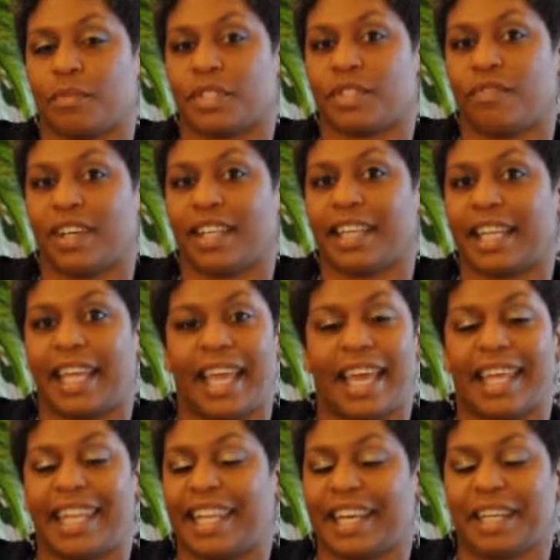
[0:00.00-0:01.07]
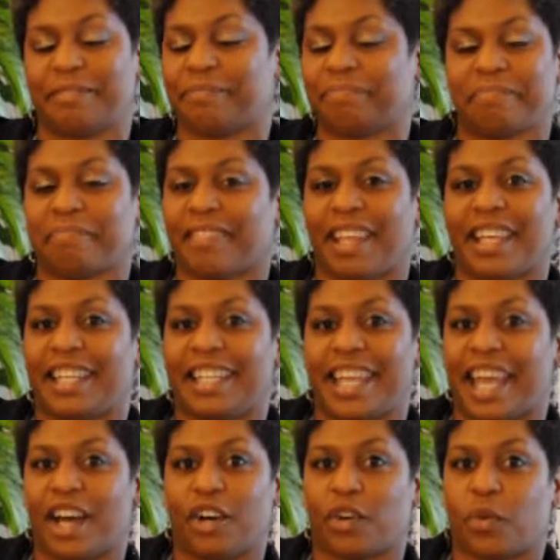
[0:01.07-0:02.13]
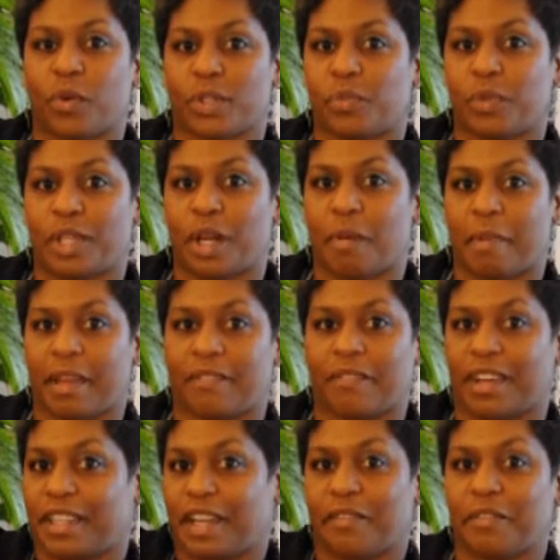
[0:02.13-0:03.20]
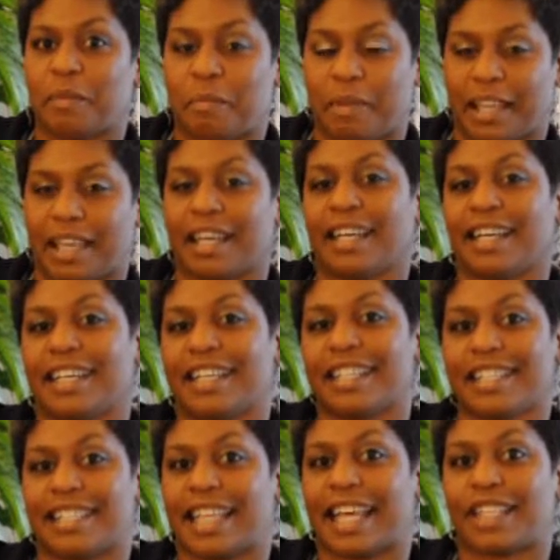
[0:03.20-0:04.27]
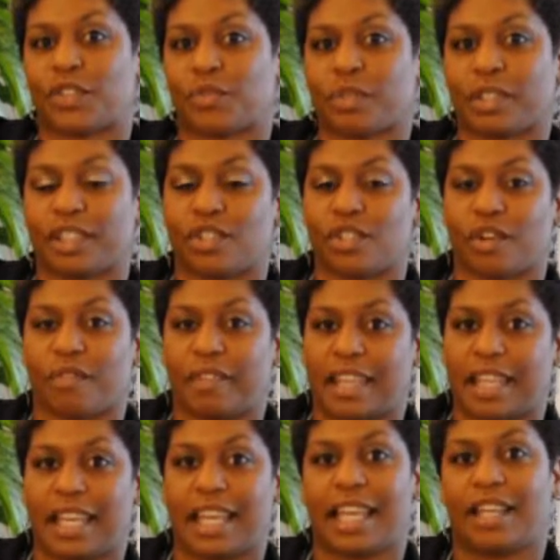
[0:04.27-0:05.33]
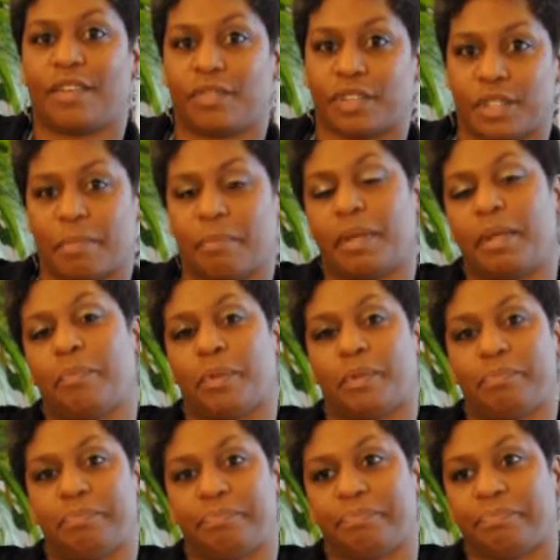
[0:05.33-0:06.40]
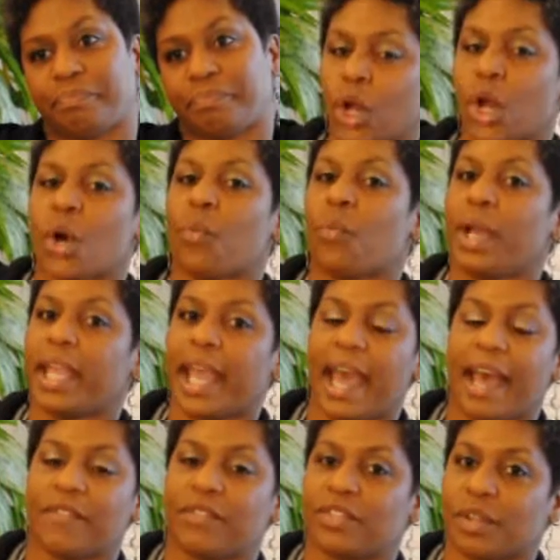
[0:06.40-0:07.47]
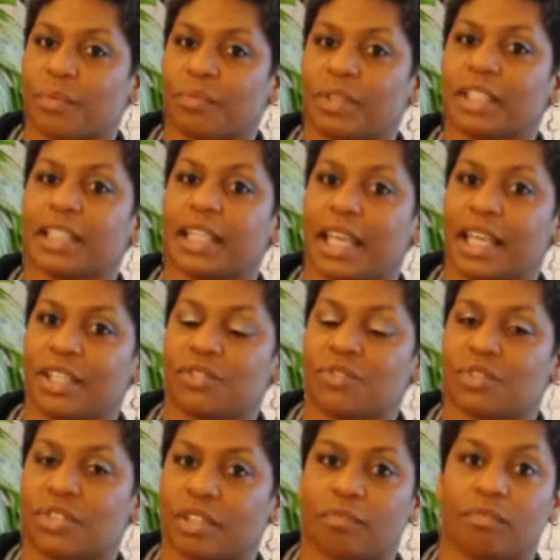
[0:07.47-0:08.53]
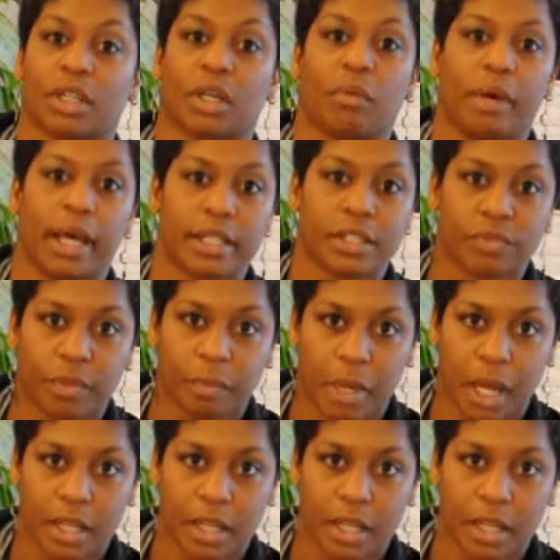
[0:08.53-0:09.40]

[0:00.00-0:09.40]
it was funny. And um, now, of course, we don't make fun of it because that's really serving the need for some people. We have some really interesting requests from